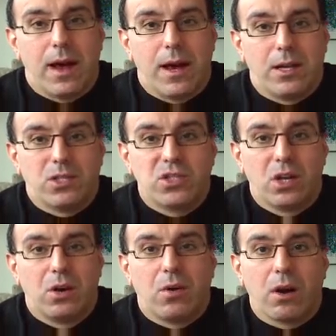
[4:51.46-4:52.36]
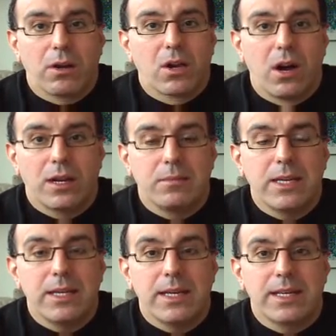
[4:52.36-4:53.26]
Uh, so our
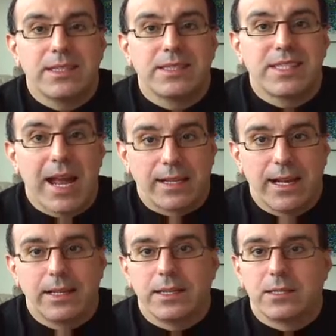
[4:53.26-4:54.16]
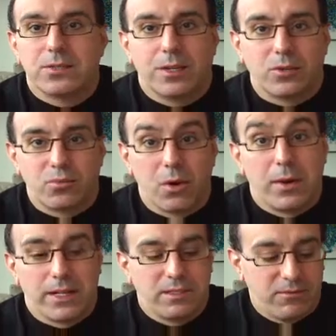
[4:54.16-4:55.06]
economy is stagnating. It's not
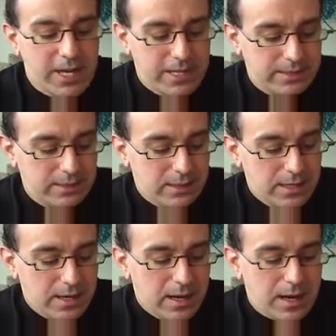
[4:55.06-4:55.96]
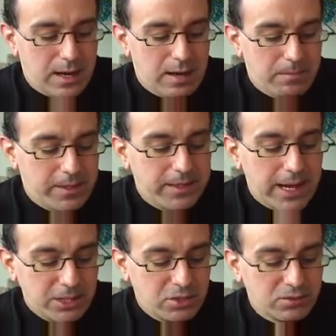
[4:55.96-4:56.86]
growing as fast. Uh, the
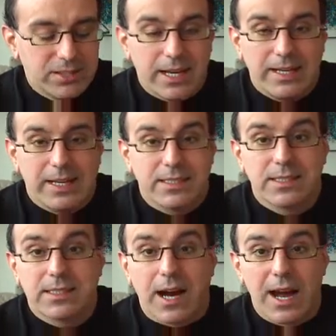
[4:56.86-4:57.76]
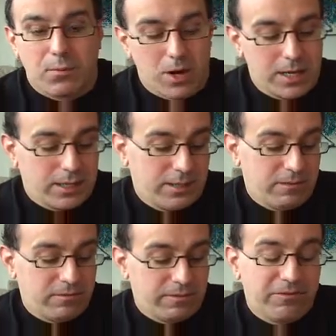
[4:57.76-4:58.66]
national debt has
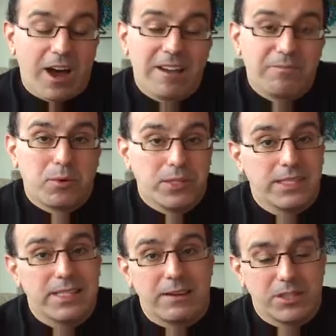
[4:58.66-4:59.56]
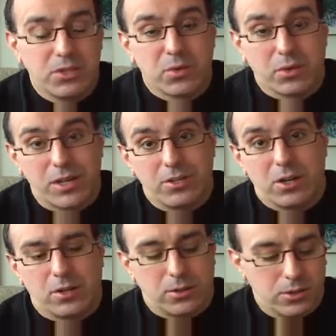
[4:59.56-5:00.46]
skyrocketed from $5.7 trillion to
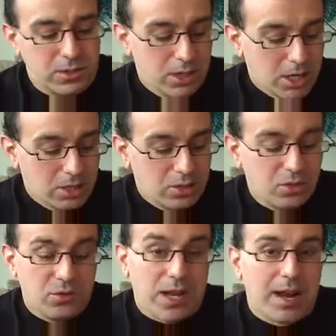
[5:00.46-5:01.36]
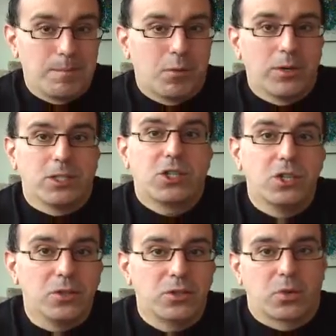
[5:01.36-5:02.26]

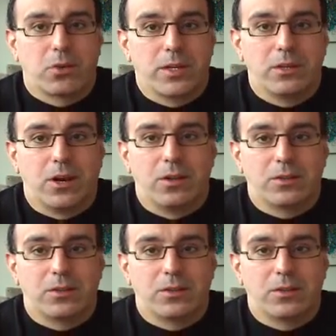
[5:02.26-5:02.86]
$9.2 trillion.